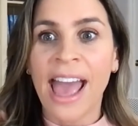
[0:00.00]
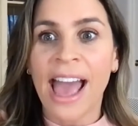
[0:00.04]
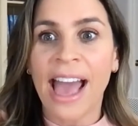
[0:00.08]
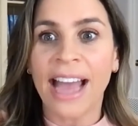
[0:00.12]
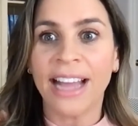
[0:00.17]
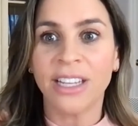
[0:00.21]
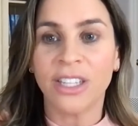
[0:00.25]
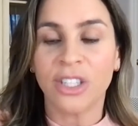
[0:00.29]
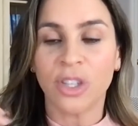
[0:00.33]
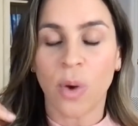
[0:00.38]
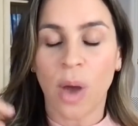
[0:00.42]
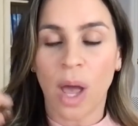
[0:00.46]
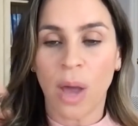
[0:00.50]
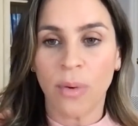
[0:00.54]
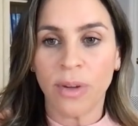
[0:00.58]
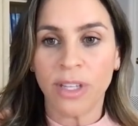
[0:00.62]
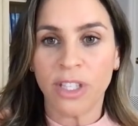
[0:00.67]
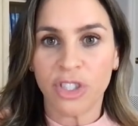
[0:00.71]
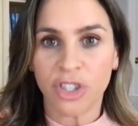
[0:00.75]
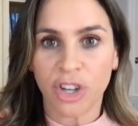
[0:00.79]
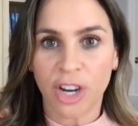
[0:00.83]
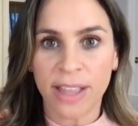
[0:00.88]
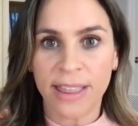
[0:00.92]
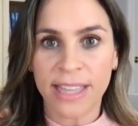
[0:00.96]
And so I would
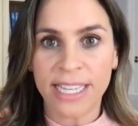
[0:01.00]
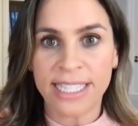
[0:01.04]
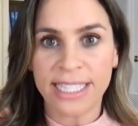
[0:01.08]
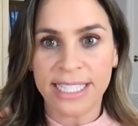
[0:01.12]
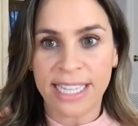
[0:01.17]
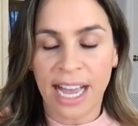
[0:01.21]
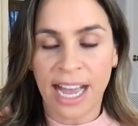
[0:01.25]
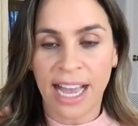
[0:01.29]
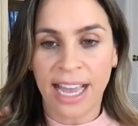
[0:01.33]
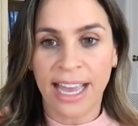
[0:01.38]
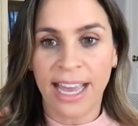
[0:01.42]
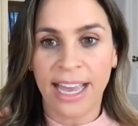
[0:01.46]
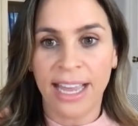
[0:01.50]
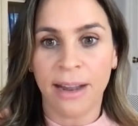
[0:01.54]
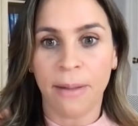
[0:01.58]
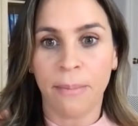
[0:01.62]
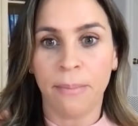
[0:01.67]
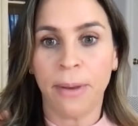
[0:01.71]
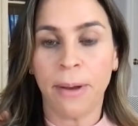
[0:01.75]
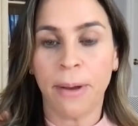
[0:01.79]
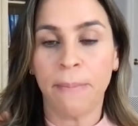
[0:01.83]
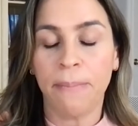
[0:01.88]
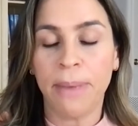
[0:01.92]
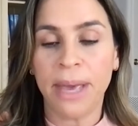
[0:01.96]
start this diet,
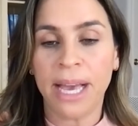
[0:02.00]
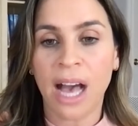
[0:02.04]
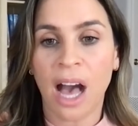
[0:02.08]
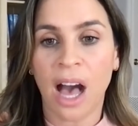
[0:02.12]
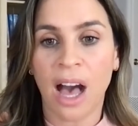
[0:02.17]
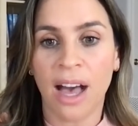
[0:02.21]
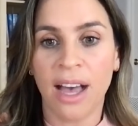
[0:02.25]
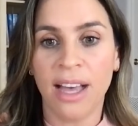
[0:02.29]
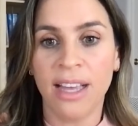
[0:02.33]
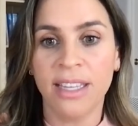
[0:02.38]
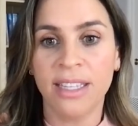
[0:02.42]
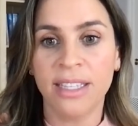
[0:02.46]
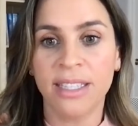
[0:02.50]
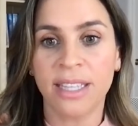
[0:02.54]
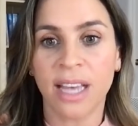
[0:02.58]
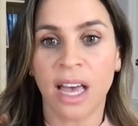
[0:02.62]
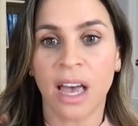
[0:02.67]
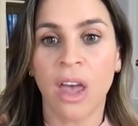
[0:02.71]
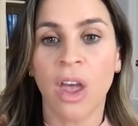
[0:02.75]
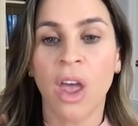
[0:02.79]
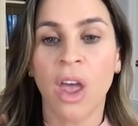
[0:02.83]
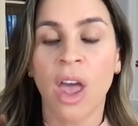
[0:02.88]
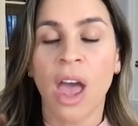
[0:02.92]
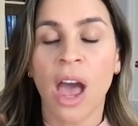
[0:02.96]
but because
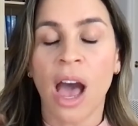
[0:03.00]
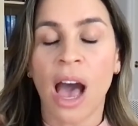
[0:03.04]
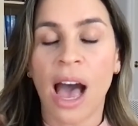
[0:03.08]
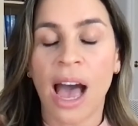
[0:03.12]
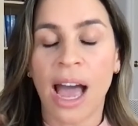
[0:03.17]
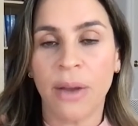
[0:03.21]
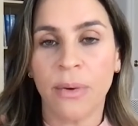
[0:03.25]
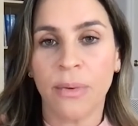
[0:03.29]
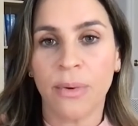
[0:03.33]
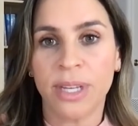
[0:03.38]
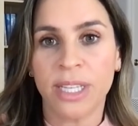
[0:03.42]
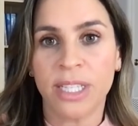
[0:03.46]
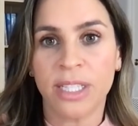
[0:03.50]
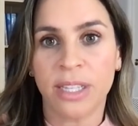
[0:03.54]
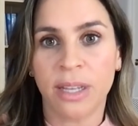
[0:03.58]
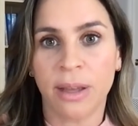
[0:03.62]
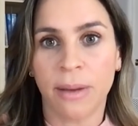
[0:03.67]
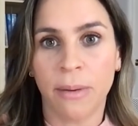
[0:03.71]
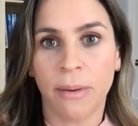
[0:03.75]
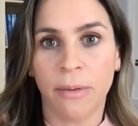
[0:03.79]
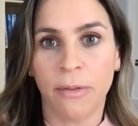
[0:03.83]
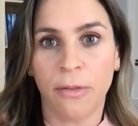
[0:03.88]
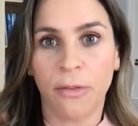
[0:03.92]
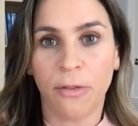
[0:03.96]
I was
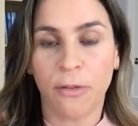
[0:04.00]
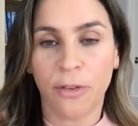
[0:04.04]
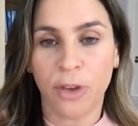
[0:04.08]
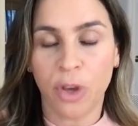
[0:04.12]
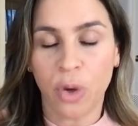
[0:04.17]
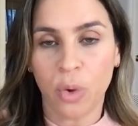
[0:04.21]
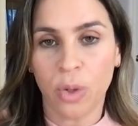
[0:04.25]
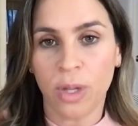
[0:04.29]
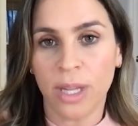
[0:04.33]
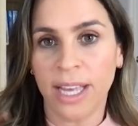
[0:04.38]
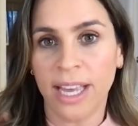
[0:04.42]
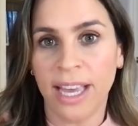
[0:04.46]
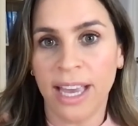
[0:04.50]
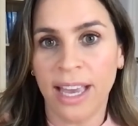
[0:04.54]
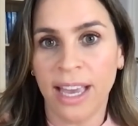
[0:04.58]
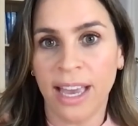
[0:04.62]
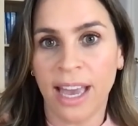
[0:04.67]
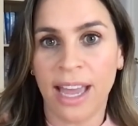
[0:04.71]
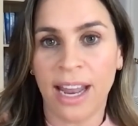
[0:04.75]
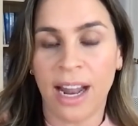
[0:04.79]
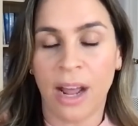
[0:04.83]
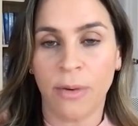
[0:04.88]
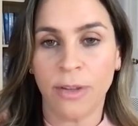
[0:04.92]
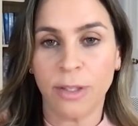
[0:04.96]

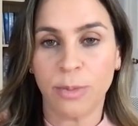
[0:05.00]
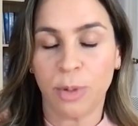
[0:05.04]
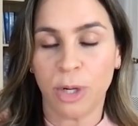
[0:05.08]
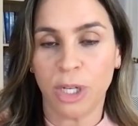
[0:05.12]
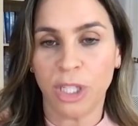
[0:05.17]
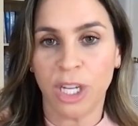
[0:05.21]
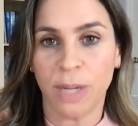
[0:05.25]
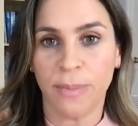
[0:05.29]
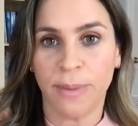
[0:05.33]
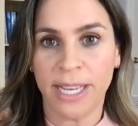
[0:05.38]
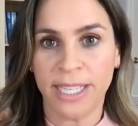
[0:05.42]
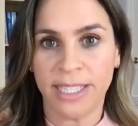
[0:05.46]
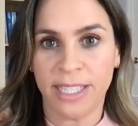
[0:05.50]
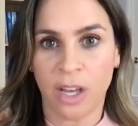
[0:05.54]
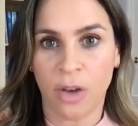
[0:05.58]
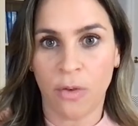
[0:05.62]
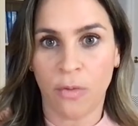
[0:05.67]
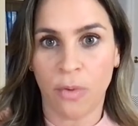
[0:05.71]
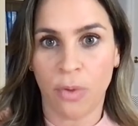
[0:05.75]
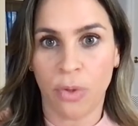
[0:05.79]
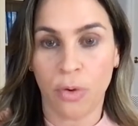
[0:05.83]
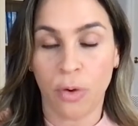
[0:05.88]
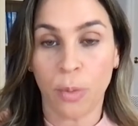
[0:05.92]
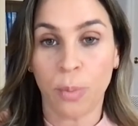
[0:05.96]
fueling and I was pushing
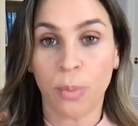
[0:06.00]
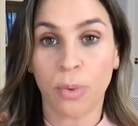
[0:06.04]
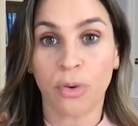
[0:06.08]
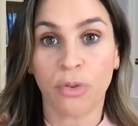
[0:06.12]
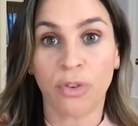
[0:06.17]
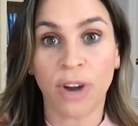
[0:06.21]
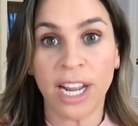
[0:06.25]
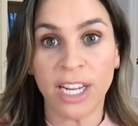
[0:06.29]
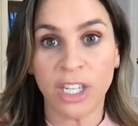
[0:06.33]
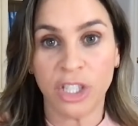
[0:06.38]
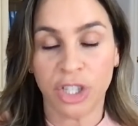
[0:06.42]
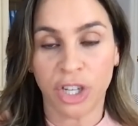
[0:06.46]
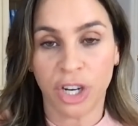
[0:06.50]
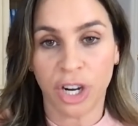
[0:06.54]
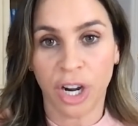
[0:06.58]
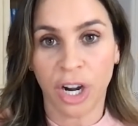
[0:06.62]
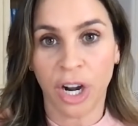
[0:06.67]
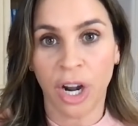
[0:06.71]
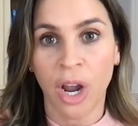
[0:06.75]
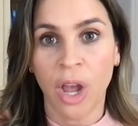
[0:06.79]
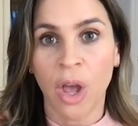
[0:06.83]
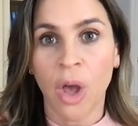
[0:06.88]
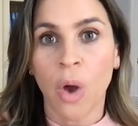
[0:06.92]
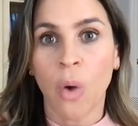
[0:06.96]
myself through
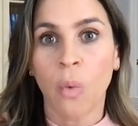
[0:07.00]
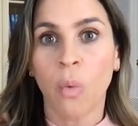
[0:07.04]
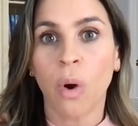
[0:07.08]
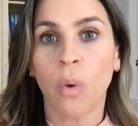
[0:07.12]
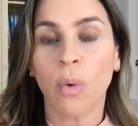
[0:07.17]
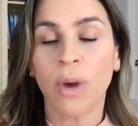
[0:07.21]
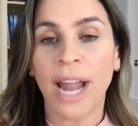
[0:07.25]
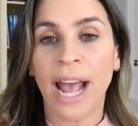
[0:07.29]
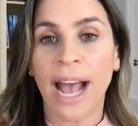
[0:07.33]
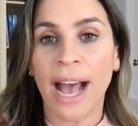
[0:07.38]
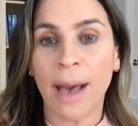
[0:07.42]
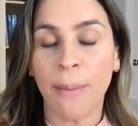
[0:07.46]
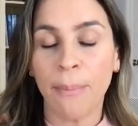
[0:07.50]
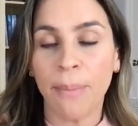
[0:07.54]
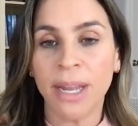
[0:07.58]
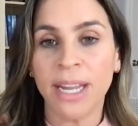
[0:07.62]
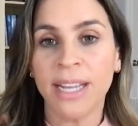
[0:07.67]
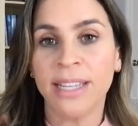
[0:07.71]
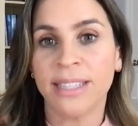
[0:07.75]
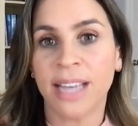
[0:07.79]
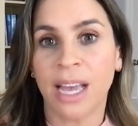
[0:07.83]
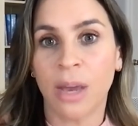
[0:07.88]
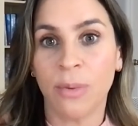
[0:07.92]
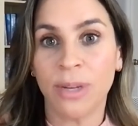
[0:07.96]
pressure, what would happen
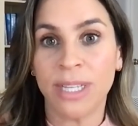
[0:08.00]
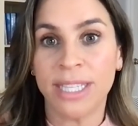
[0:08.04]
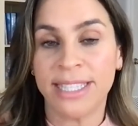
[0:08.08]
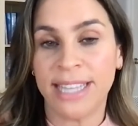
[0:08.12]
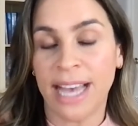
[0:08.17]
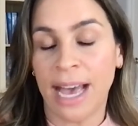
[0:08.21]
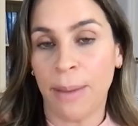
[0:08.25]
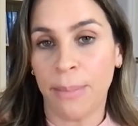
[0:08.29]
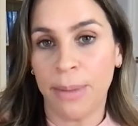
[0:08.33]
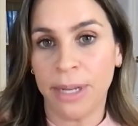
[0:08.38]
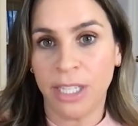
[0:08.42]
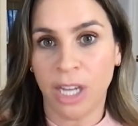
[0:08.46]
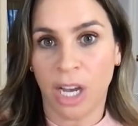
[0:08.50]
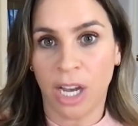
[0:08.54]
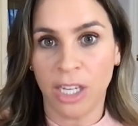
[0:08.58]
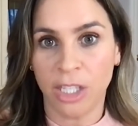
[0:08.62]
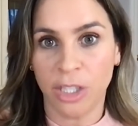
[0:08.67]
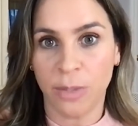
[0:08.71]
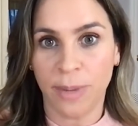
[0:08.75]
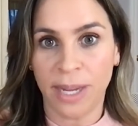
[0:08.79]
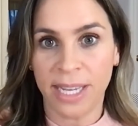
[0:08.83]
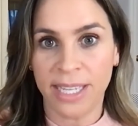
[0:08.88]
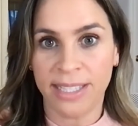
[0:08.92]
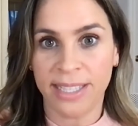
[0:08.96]
is I would
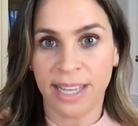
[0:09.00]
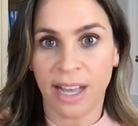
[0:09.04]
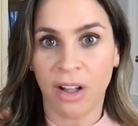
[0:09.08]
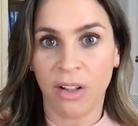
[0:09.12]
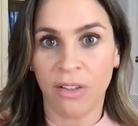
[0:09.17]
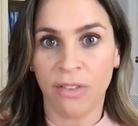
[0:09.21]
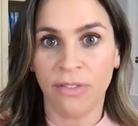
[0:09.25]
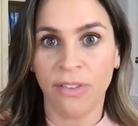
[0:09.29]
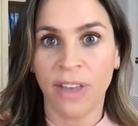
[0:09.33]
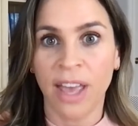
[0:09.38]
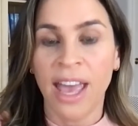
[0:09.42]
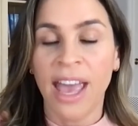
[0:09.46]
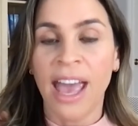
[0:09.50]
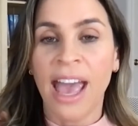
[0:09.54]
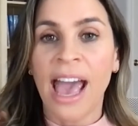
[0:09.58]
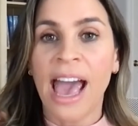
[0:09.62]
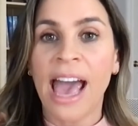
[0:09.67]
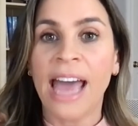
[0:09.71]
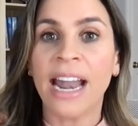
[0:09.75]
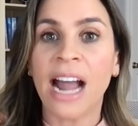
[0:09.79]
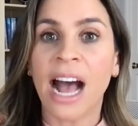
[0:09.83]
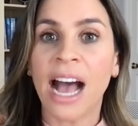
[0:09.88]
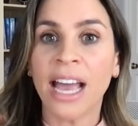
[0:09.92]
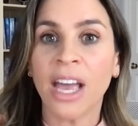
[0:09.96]
sabotage myself.
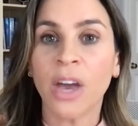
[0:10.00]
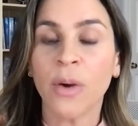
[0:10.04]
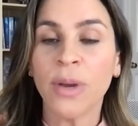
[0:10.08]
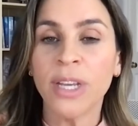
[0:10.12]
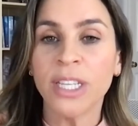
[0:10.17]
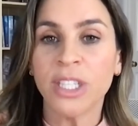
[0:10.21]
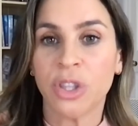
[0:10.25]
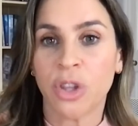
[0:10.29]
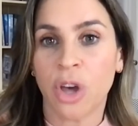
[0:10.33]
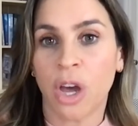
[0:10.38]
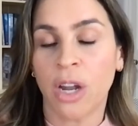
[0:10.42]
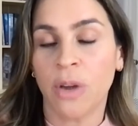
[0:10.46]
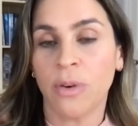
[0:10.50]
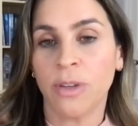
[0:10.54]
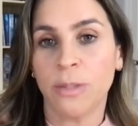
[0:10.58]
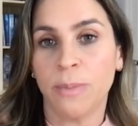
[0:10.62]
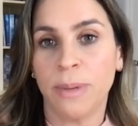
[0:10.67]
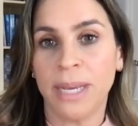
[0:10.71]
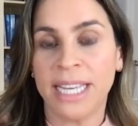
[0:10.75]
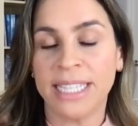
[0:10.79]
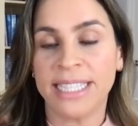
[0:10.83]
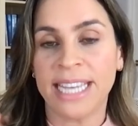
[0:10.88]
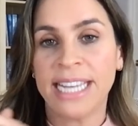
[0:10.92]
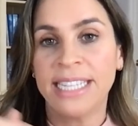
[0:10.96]
And I always thought it was
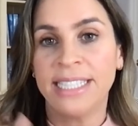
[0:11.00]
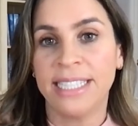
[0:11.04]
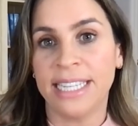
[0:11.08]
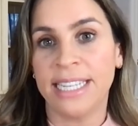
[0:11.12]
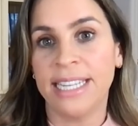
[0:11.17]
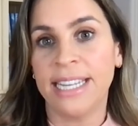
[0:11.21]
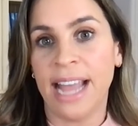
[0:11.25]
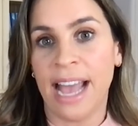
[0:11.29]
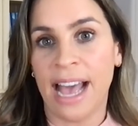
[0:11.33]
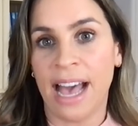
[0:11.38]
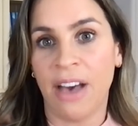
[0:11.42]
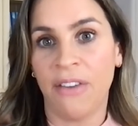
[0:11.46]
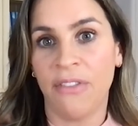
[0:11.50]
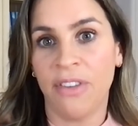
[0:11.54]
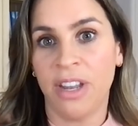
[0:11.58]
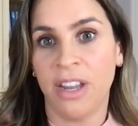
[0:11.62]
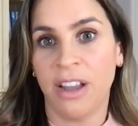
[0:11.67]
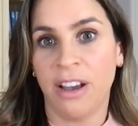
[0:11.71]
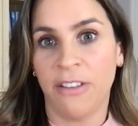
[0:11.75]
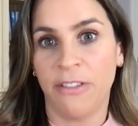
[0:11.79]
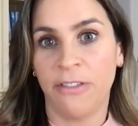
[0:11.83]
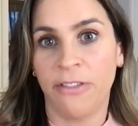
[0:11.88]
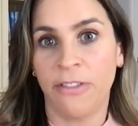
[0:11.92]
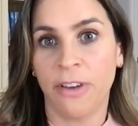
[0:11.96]
because I didn't have
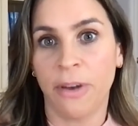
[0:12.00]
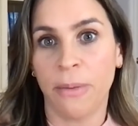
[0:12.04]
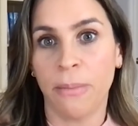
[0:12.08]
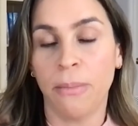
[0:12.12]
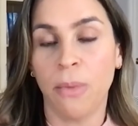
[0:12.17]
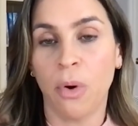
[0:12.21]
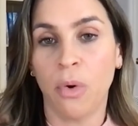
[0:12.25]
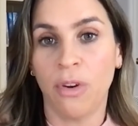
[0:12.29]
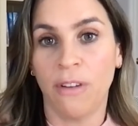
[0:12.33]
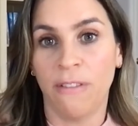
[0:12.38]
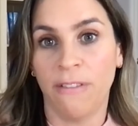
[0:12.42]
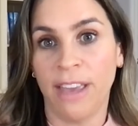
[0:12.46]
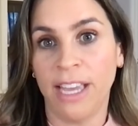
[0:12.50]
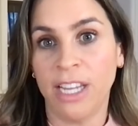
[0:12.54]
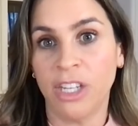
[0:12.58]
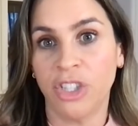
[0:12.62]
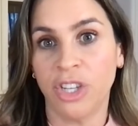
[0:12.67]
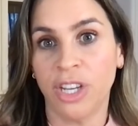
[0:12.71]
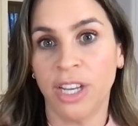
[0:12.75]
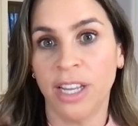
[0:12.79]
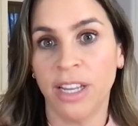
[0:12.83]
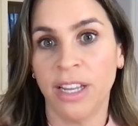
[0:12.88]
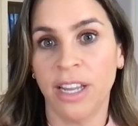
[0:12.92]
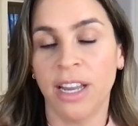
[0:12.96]
enough
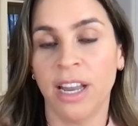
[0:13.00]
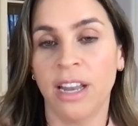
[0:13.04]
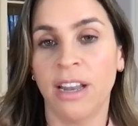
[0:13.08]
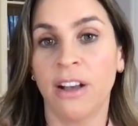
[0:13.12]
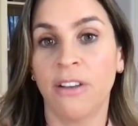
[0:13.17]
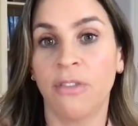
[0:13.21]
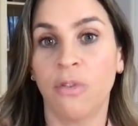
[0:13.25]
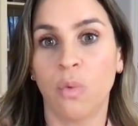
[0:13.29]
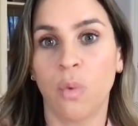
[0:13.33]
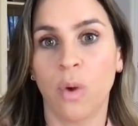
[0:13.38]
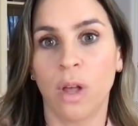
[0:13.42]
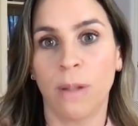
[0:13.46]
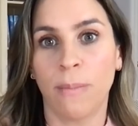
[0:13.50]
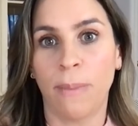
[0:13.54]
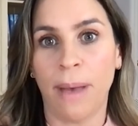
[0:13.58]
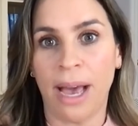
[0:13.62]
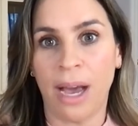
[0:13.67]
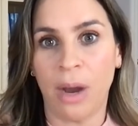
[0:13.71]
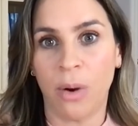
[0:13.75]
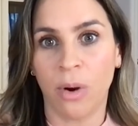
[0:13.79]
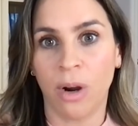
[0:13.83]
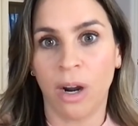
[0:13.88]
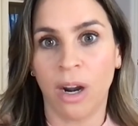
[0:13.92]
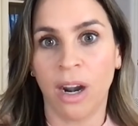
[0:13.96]
motivation and enough
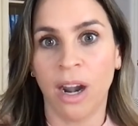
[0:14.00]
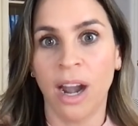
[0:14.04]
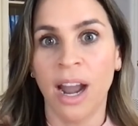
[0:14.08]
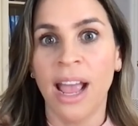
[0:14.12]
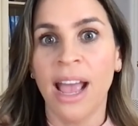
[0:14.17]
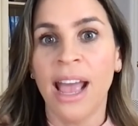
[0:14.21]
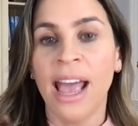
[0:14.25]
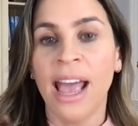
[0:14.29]
willpower.